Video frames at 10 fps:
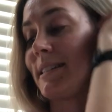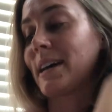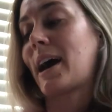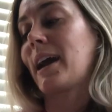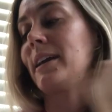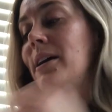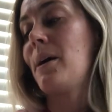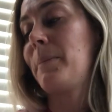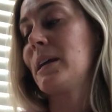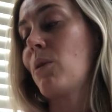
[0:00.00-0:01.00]
died,
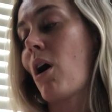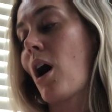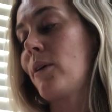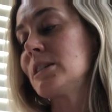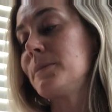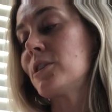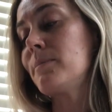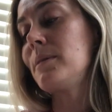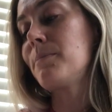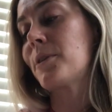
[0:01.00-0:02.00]
but he will always be
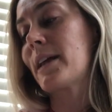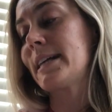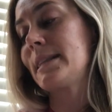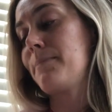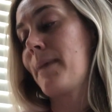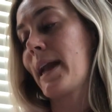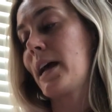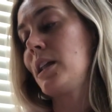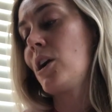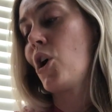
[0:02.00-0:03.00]
remembered as the
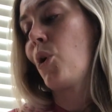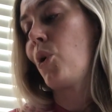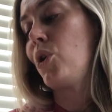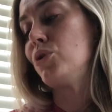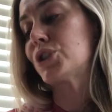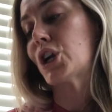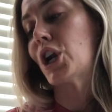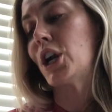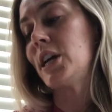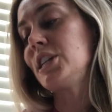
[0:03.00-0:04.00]
man whose
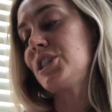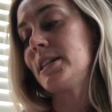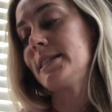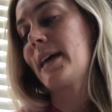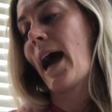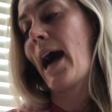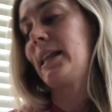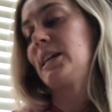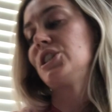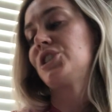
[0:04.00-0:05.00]
courage and
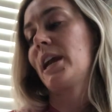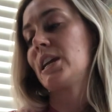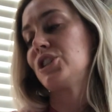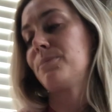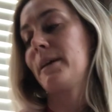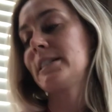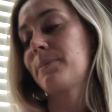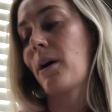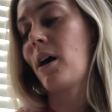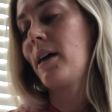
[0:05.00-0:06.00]
talent changed
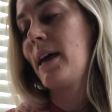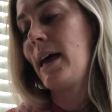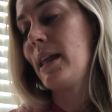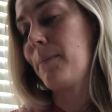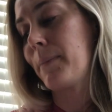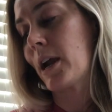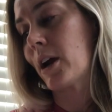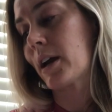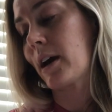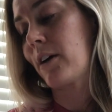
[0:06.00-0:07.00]
baseball in
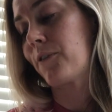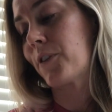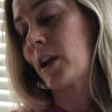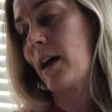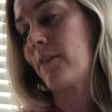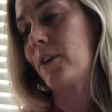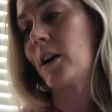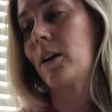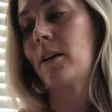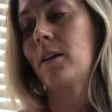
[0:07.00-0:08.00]
America forever.